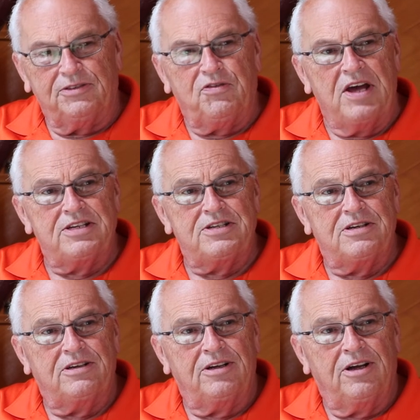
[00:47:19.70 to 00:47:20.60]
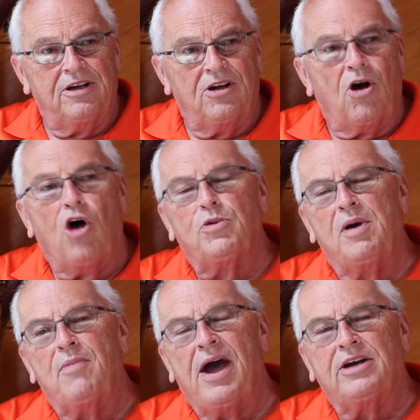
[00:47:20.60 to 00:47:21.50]
fence, all the
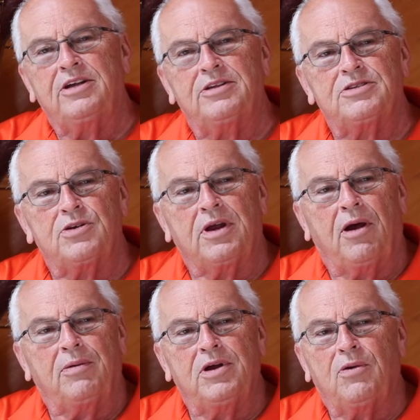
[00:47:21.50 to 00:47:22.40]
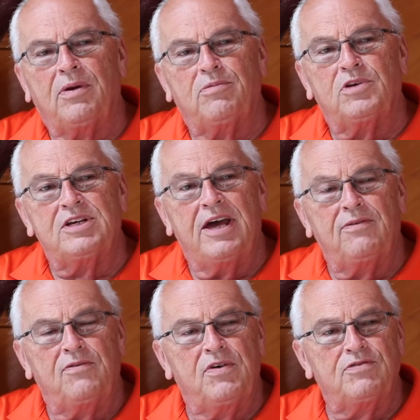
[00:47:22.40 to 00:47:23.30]
way back to the
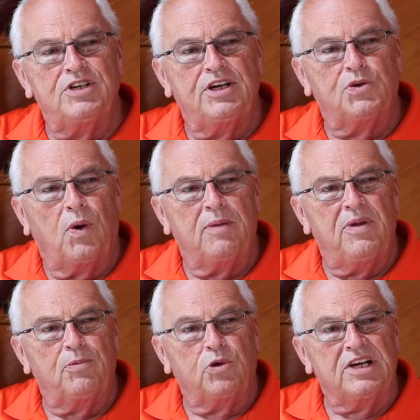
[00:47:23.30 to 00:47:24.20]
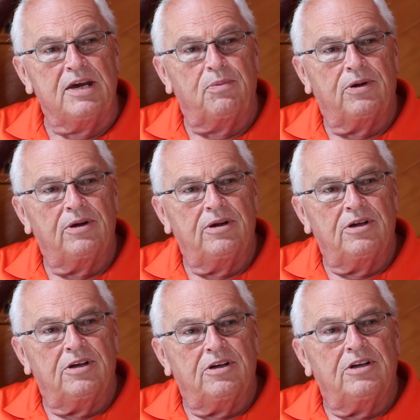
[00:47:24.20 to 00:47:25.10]
10, 15, 20 people deep,
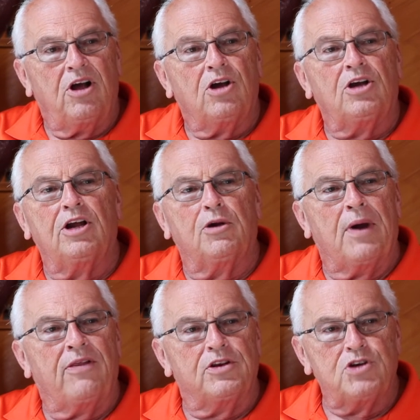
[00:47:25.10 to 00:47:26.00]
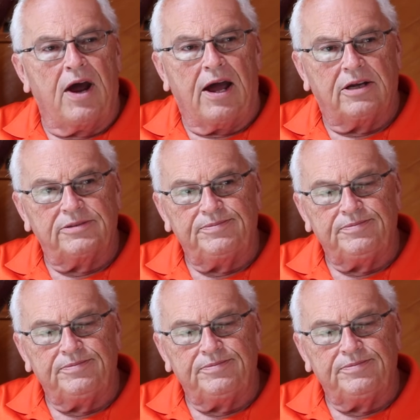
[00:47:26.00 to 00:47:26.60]
clear around the track.